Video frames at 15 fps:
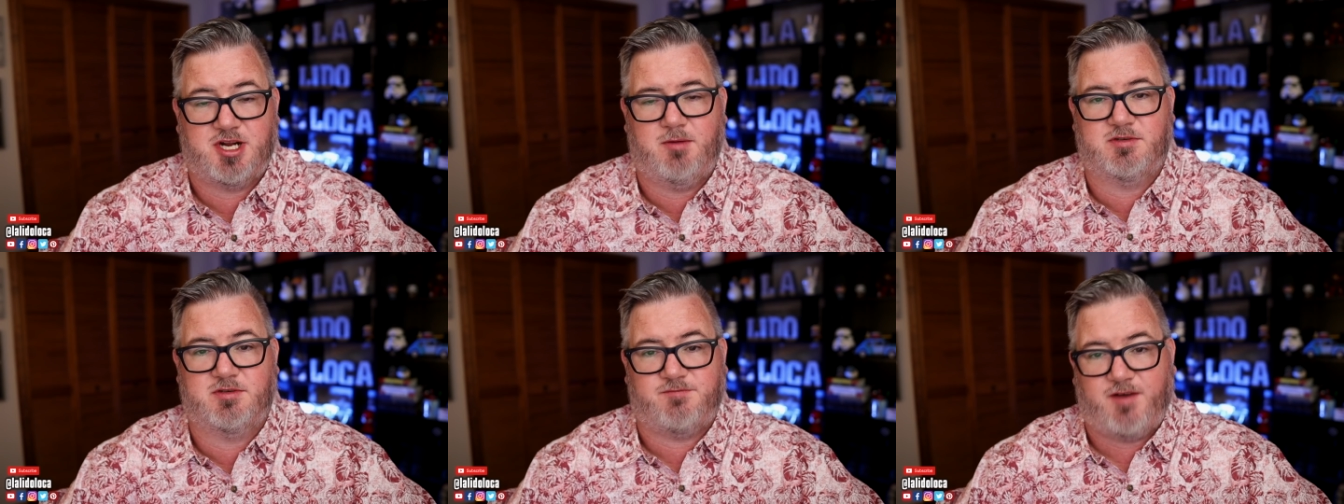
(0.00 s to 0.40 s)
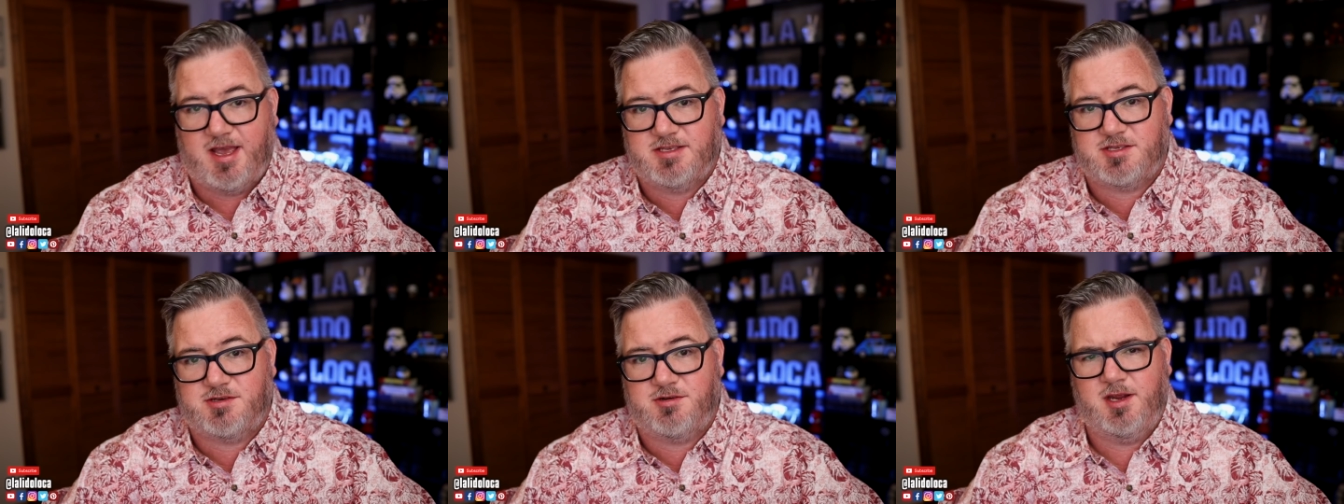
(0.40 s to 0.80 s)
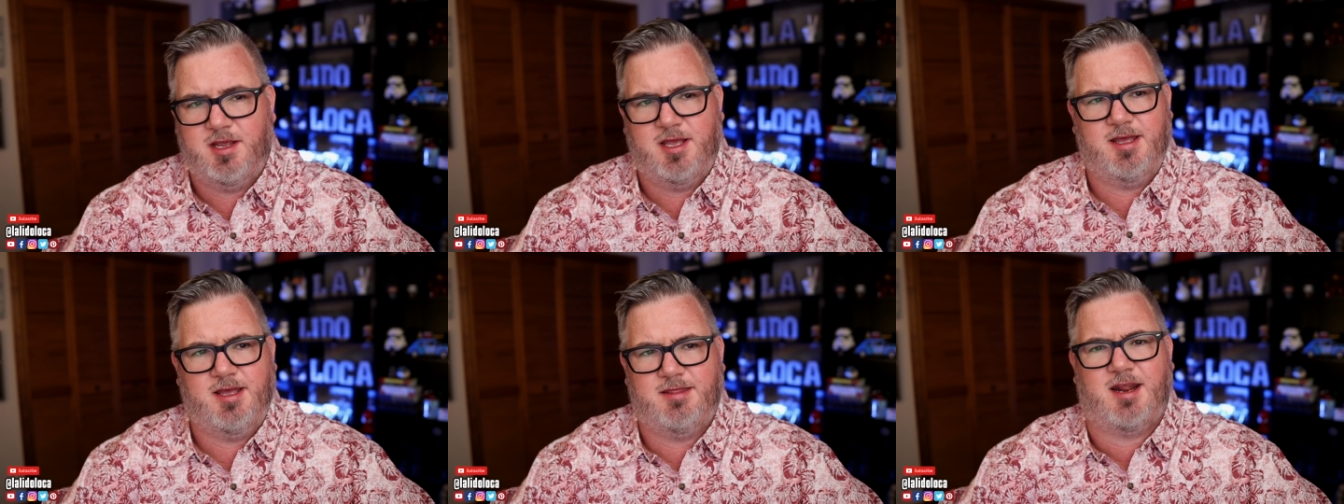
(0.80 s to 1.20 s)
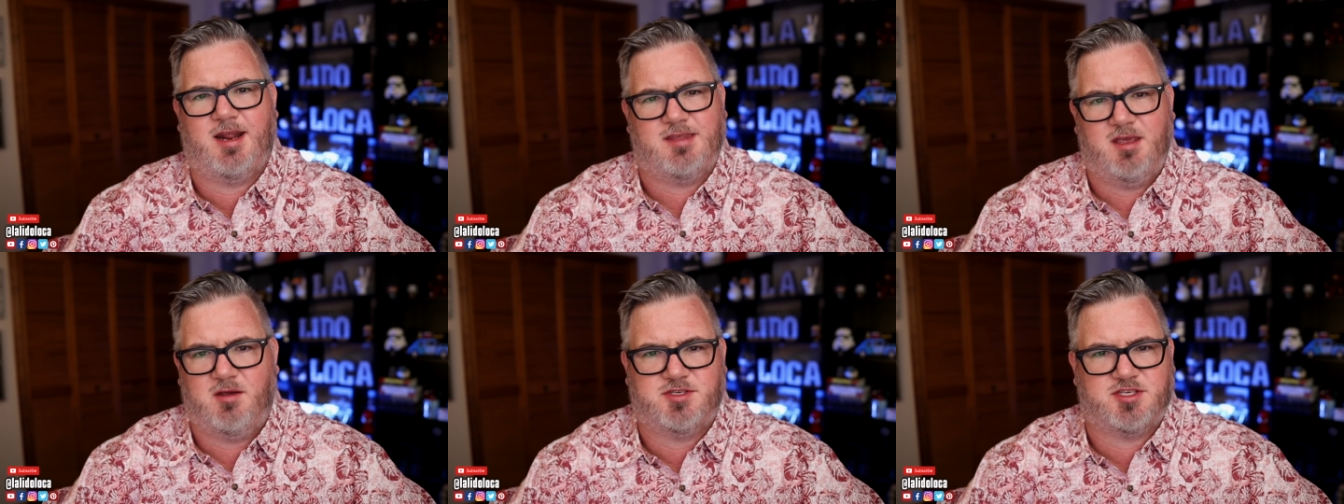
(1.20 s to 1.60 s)
shot was Pfizer. And then
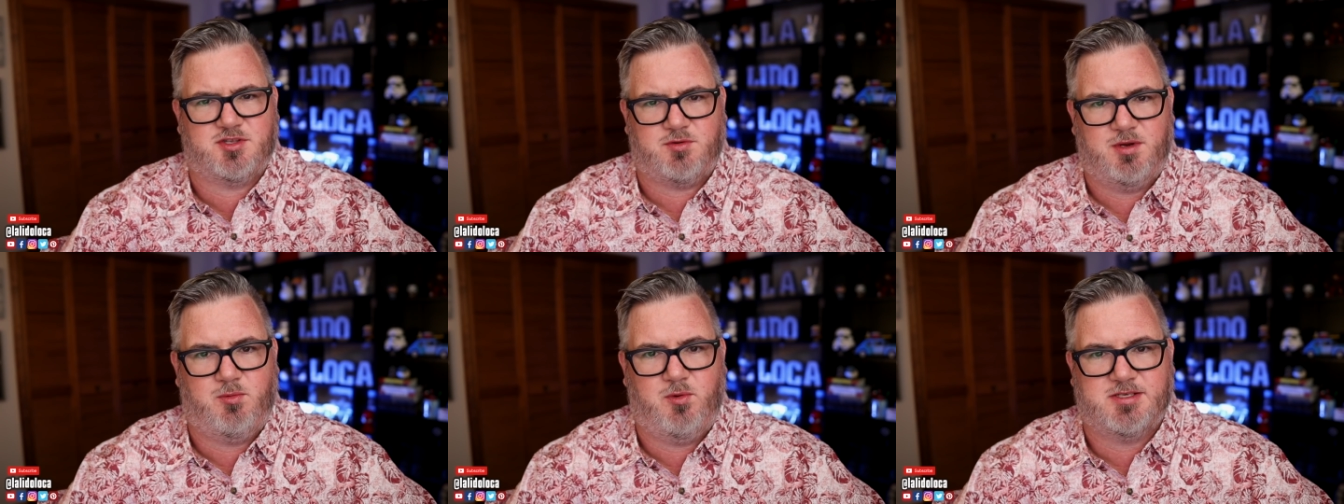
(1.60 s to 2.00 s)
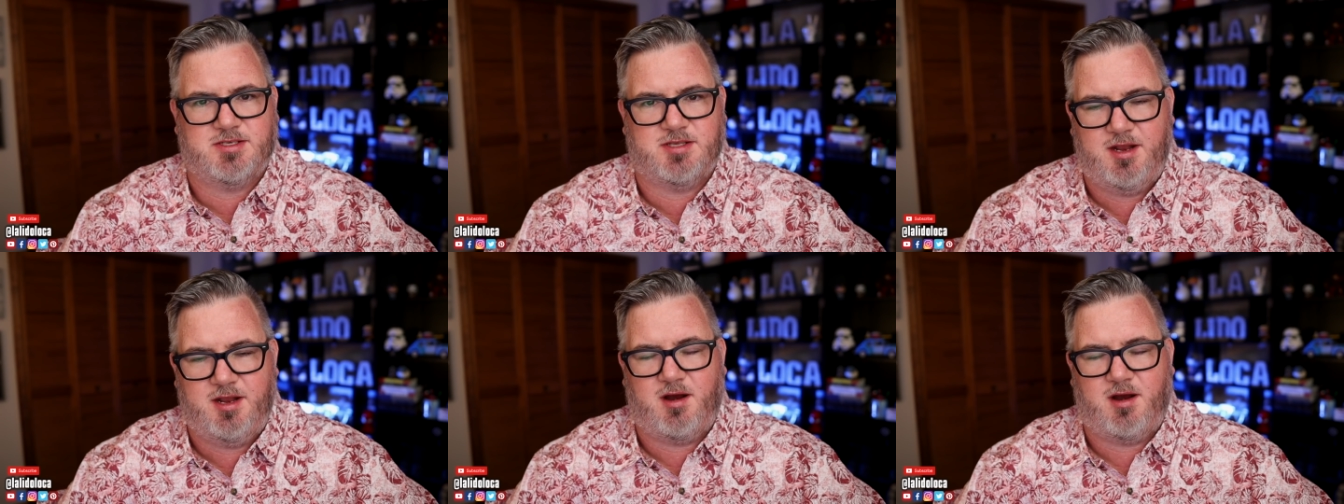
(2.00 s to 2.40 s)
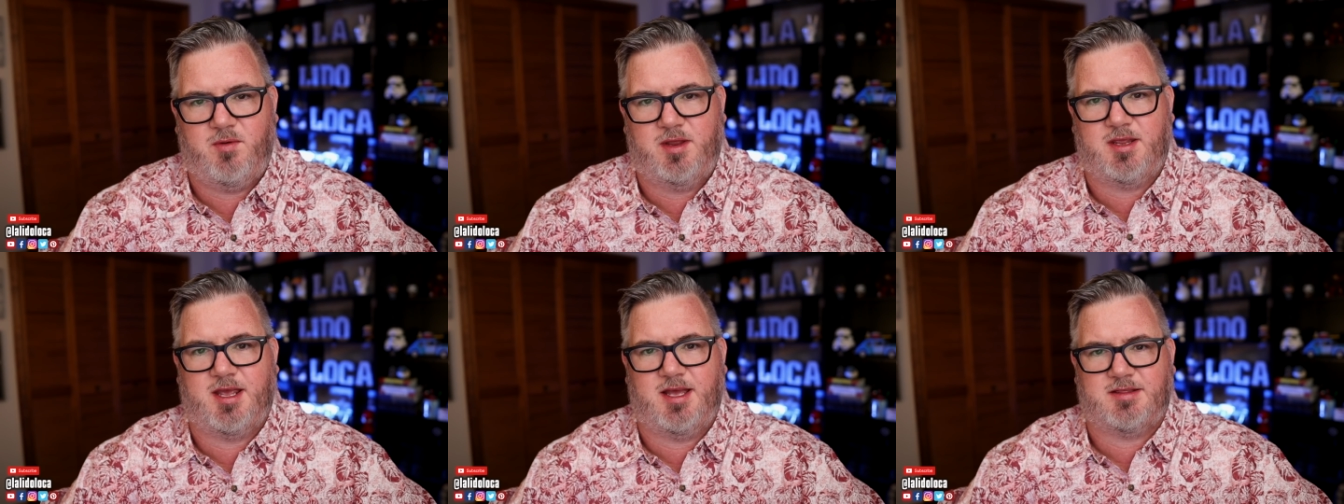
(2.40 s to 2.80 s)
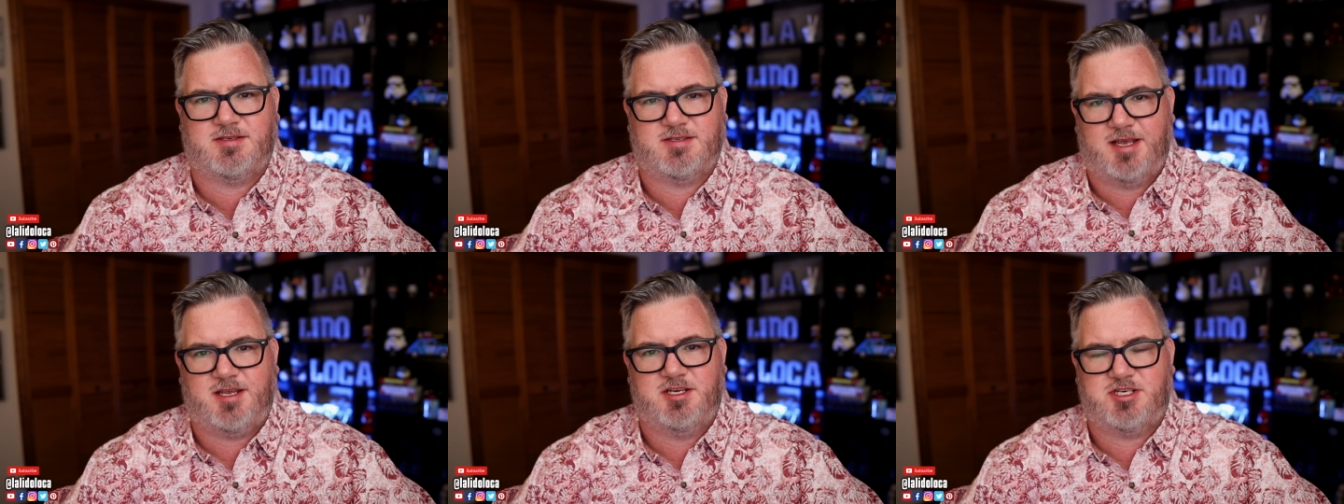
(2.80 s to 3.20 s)
I think it was three weeks later, I went and got the
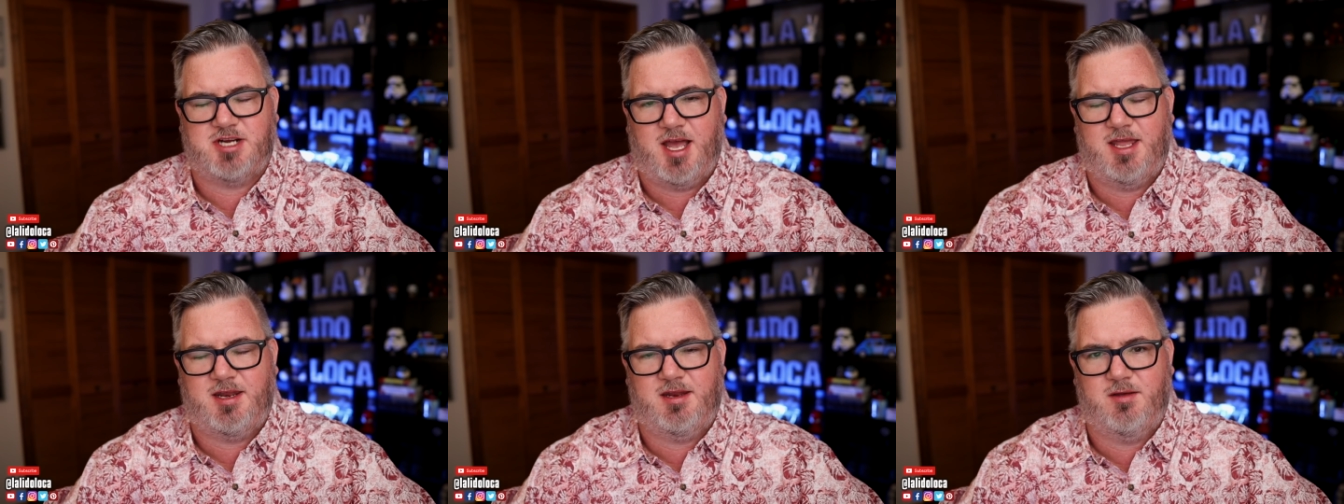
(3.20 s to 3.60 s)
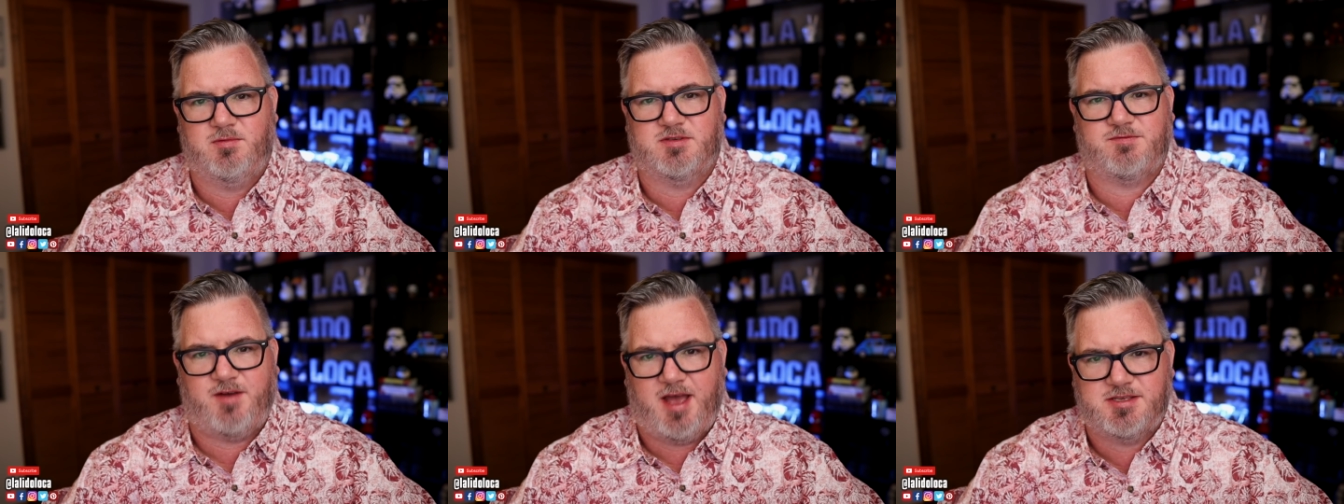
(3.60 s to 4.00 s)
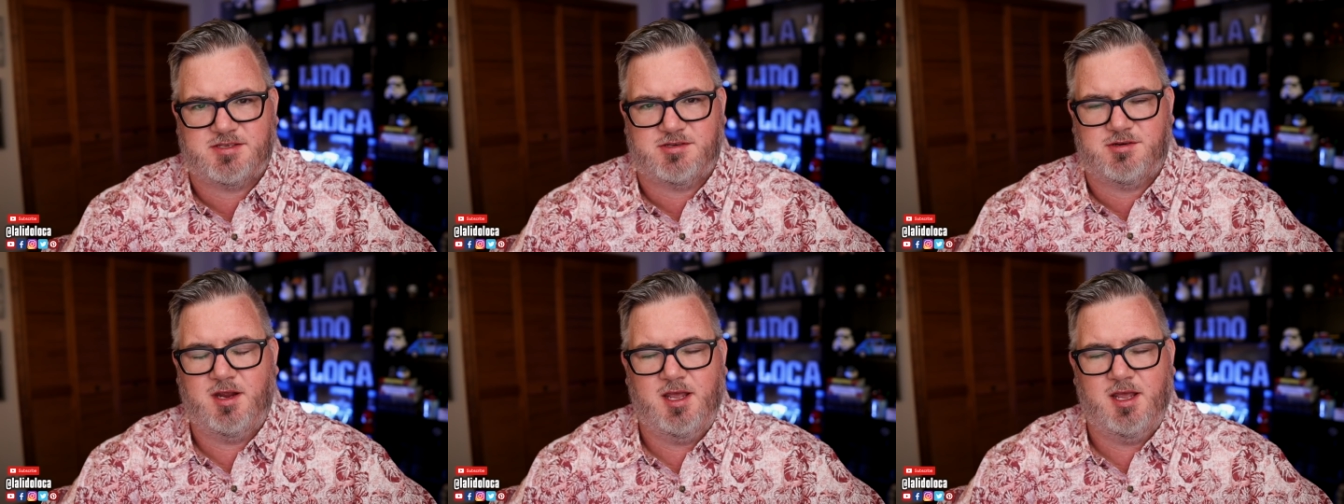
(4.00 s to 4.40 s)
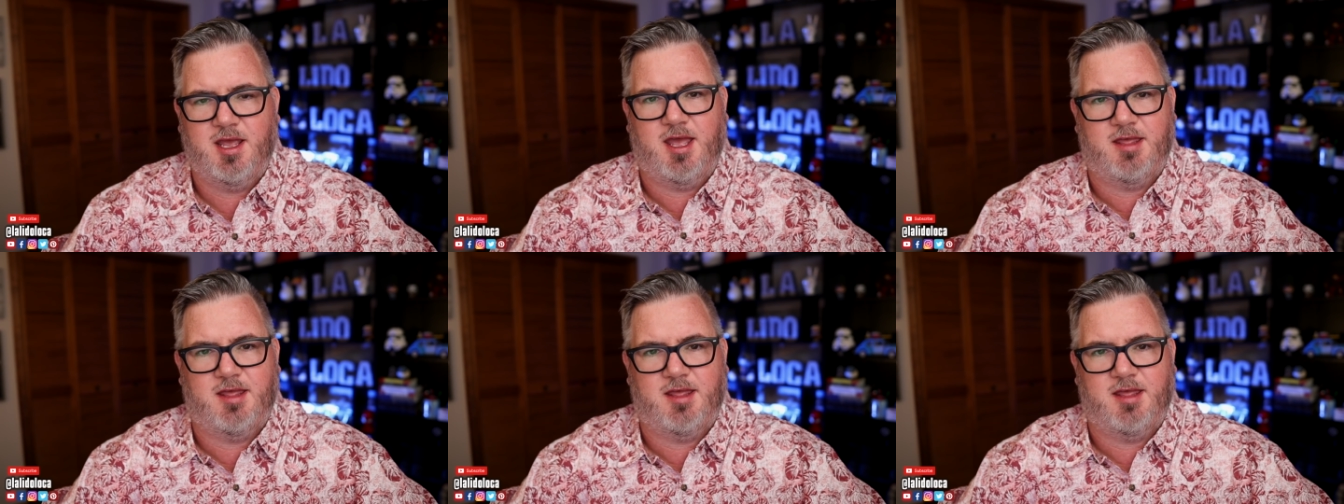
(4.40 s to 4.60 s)
second shot. It was Pfizer.